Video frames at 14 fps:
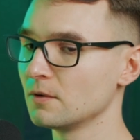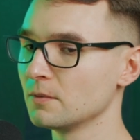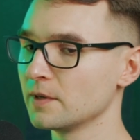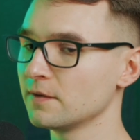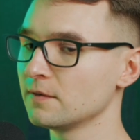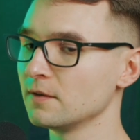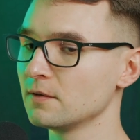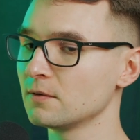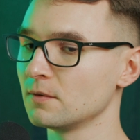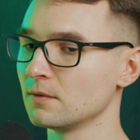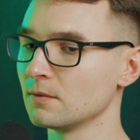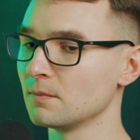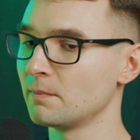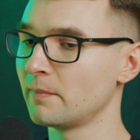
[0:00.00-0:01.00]
always need
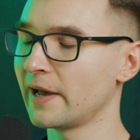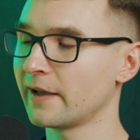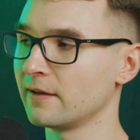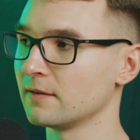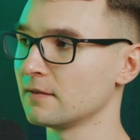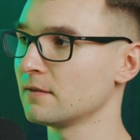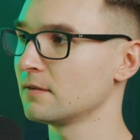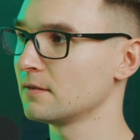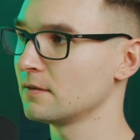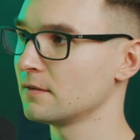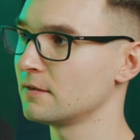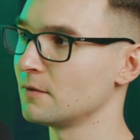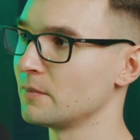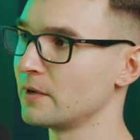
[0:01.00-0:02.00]
to back it
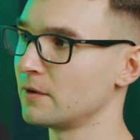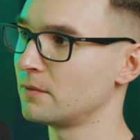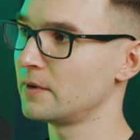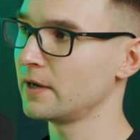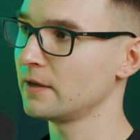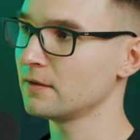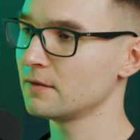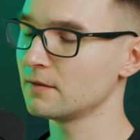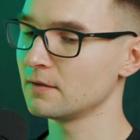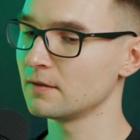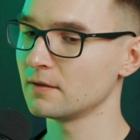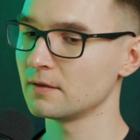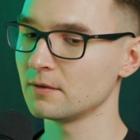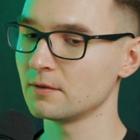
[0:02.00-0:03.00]
somehow, right?
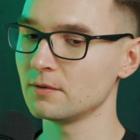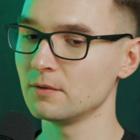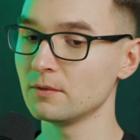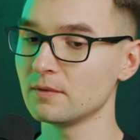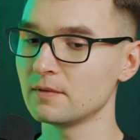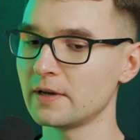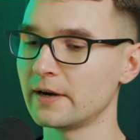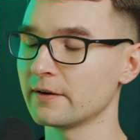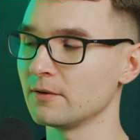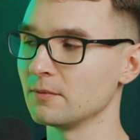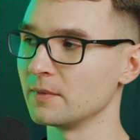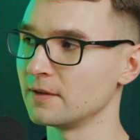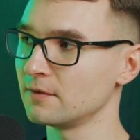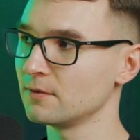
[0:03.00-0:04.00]
You need
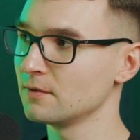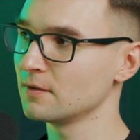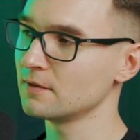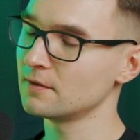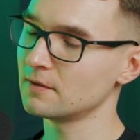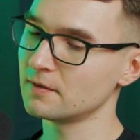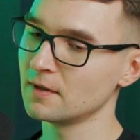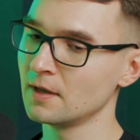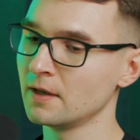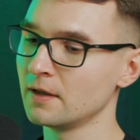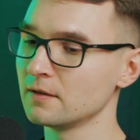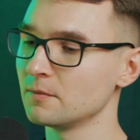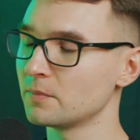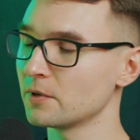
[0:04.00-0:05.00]
arguments, you need
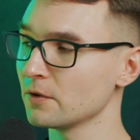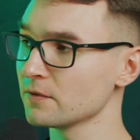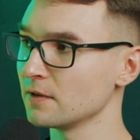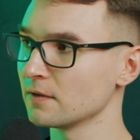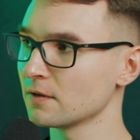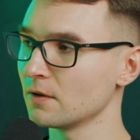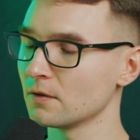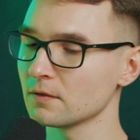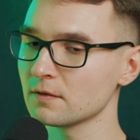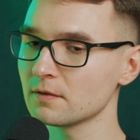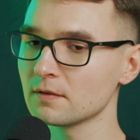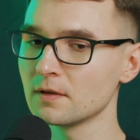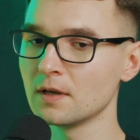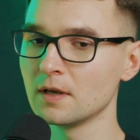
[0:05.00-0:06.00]
the pros and
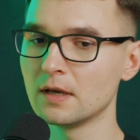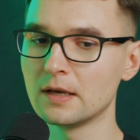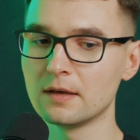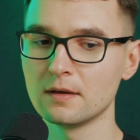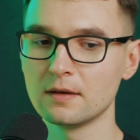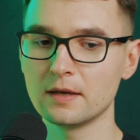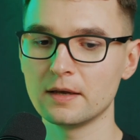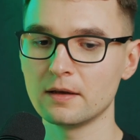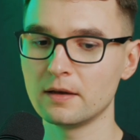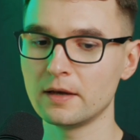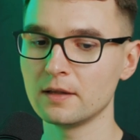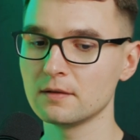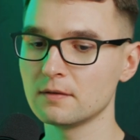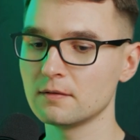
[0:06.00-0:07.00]
cons,
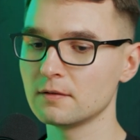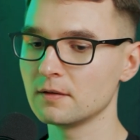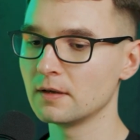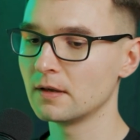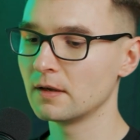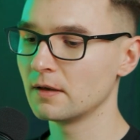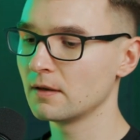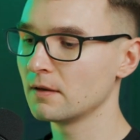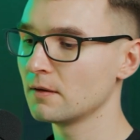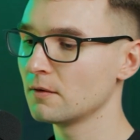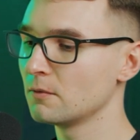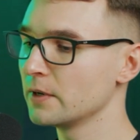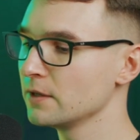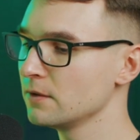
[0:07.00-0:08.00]
and
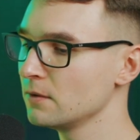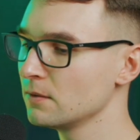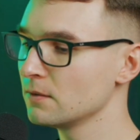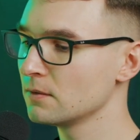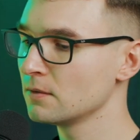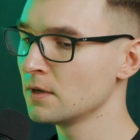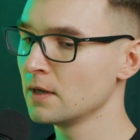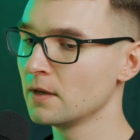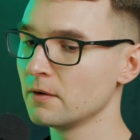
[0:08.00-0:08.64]
when you